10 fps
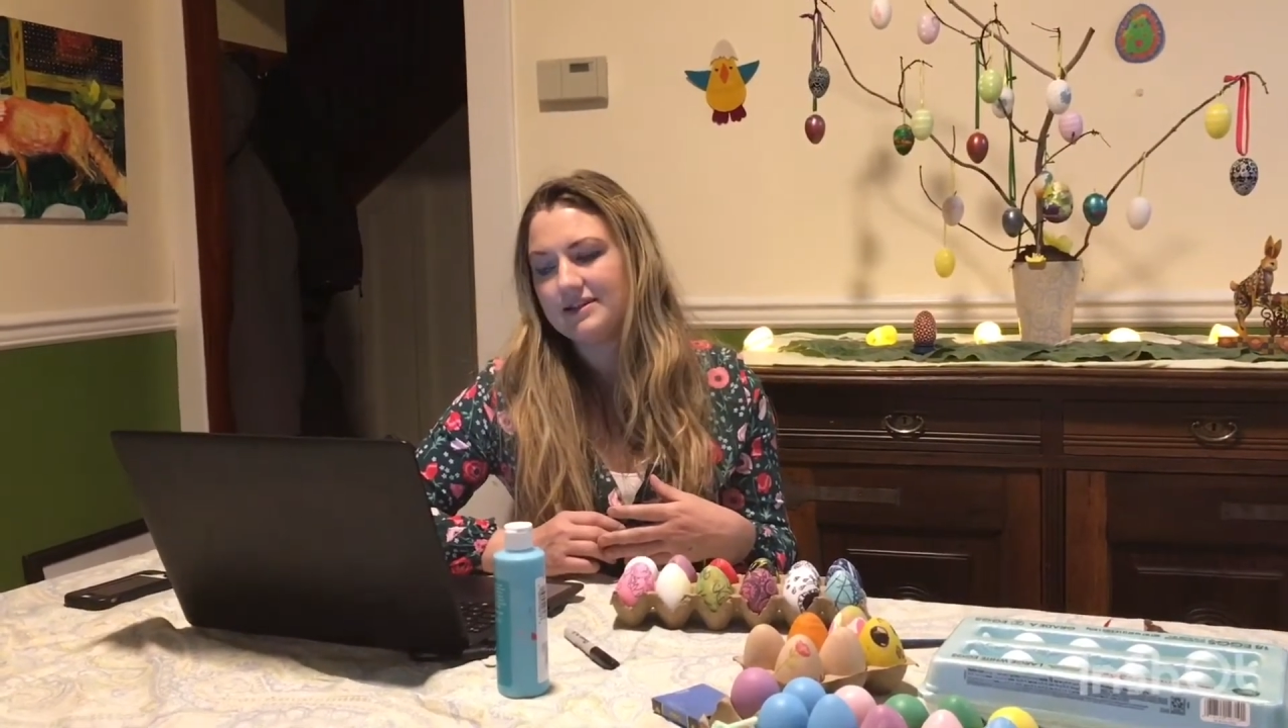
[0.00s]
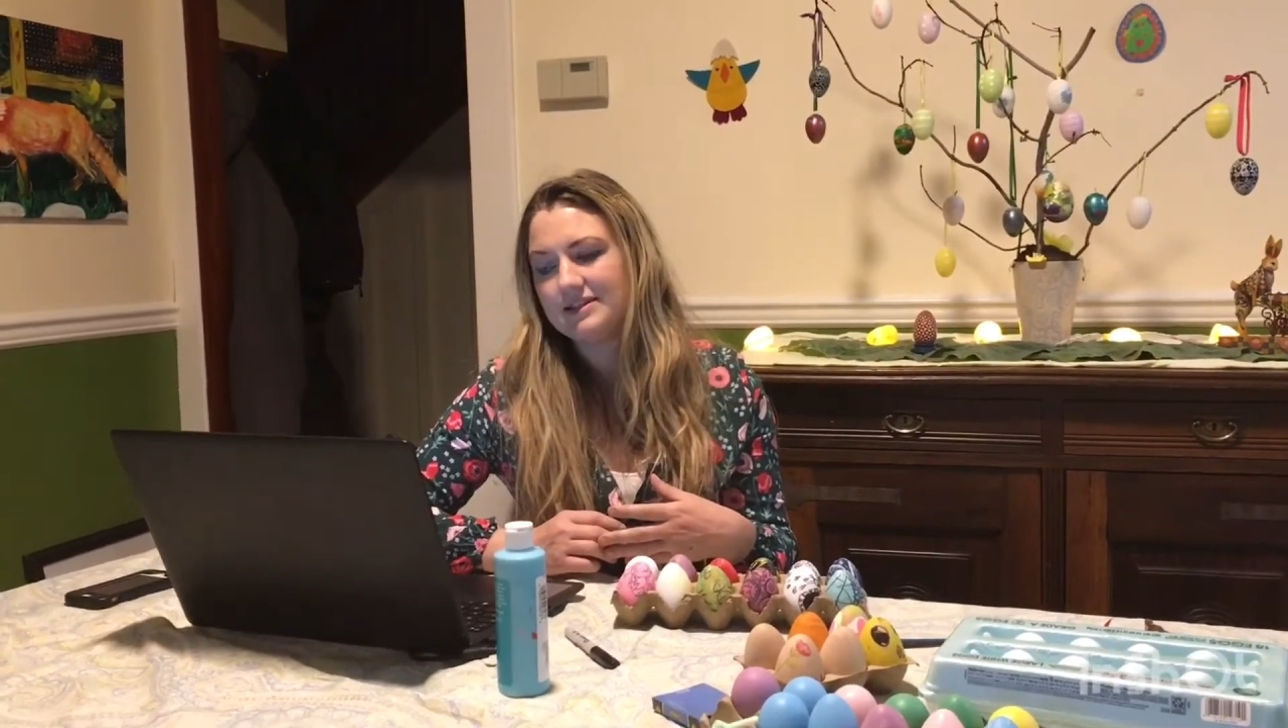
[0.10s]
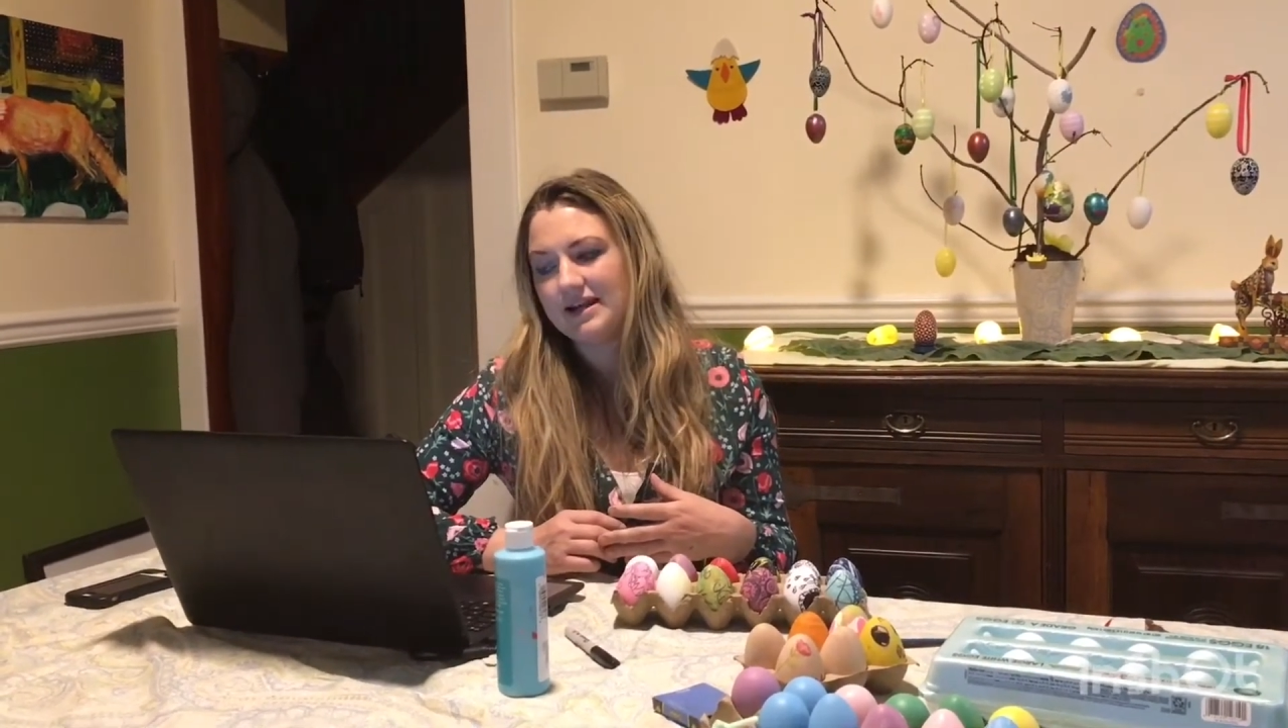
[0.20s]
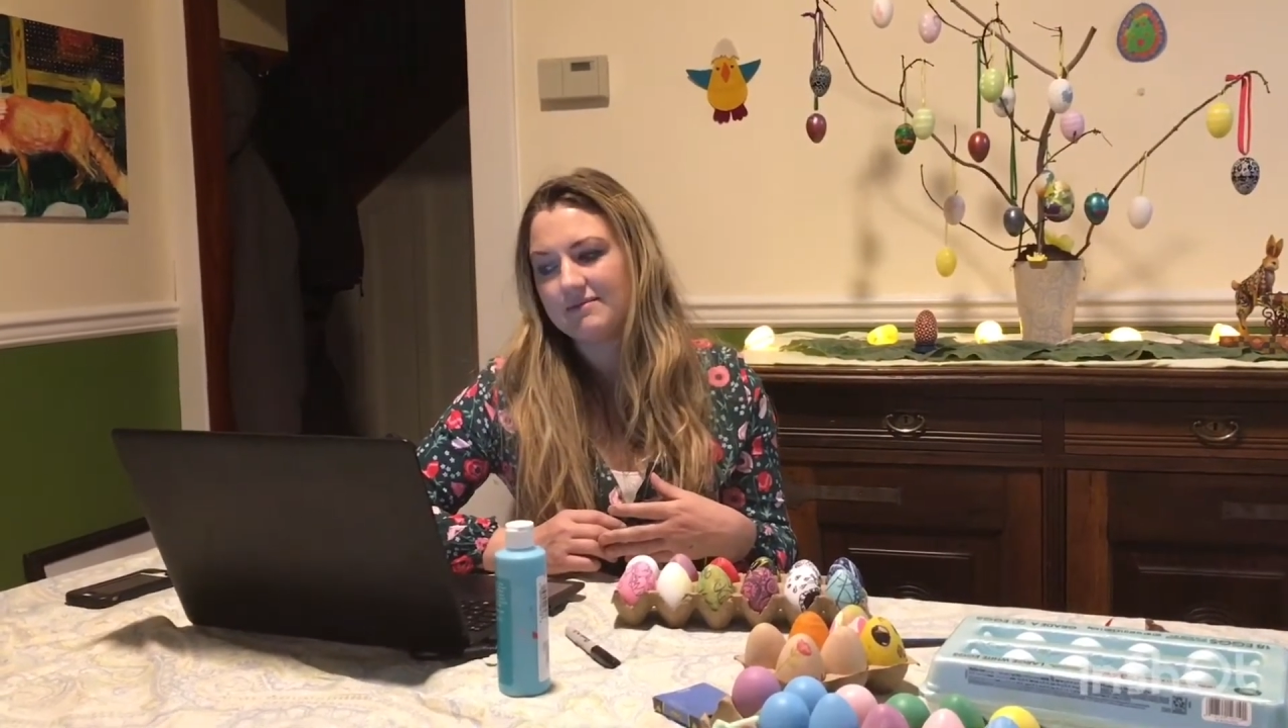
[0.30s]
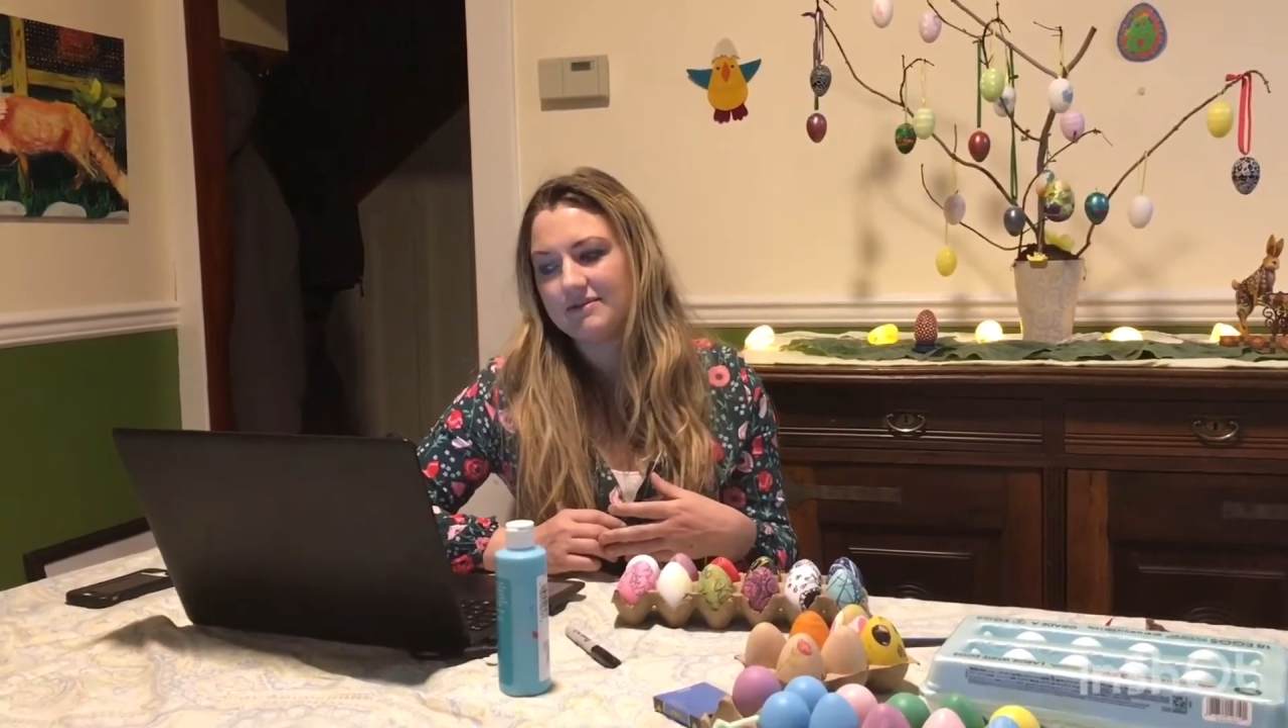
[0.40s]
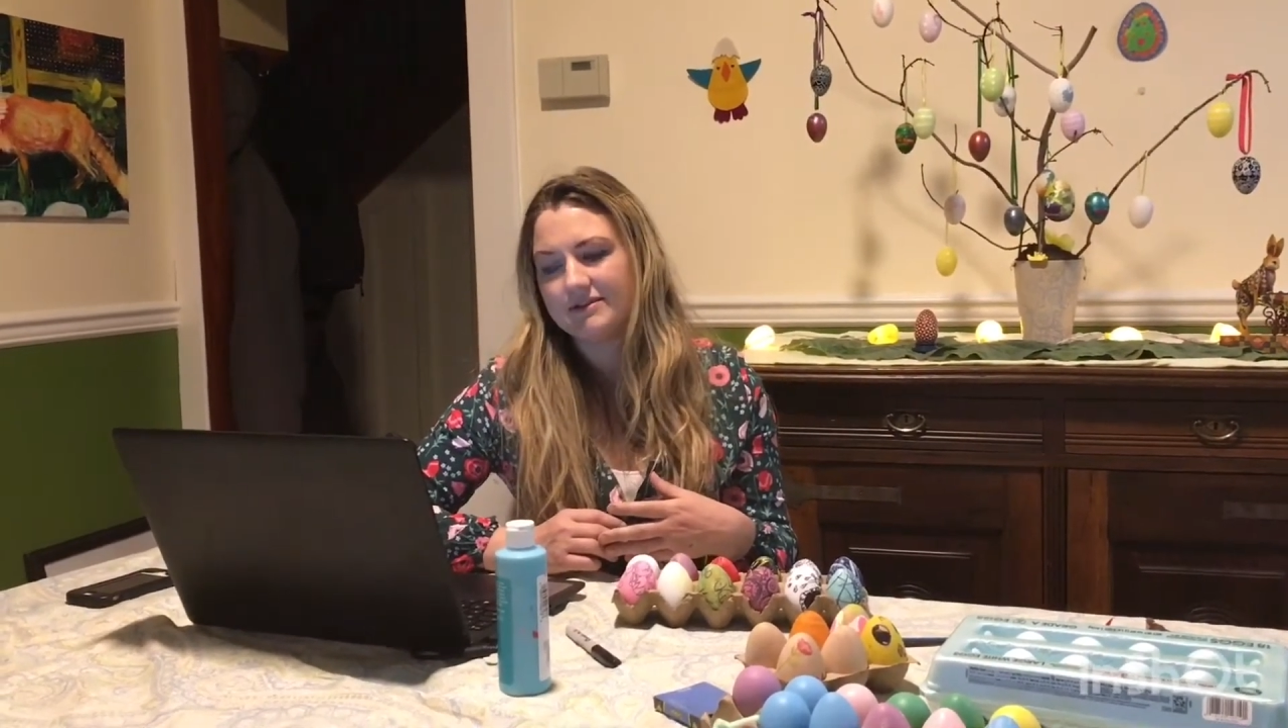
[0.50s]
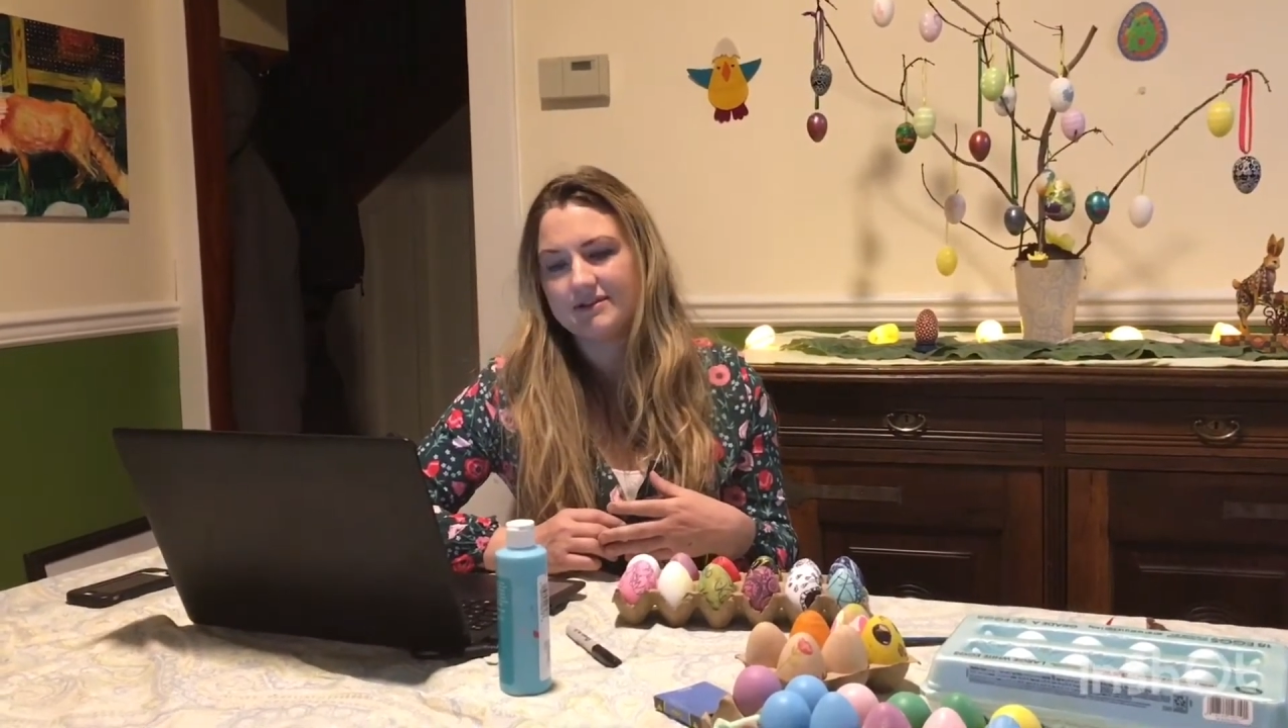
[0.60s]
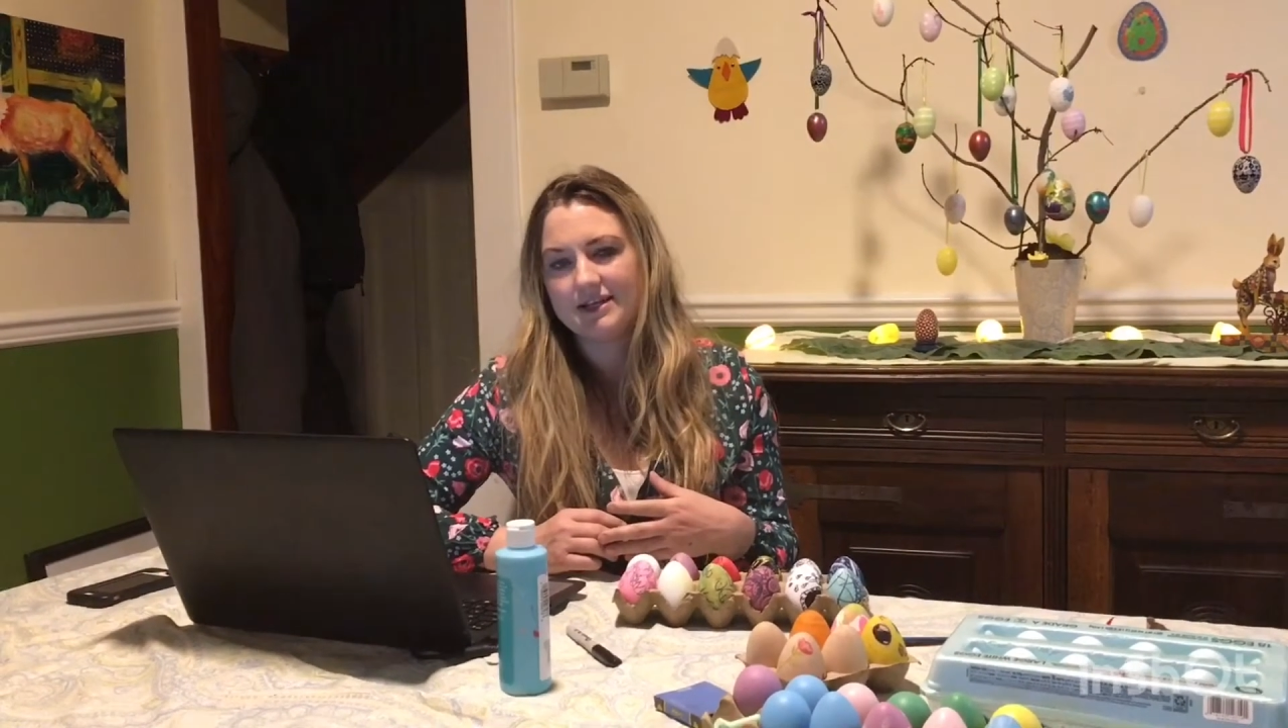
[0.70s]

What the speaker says: time to enjoy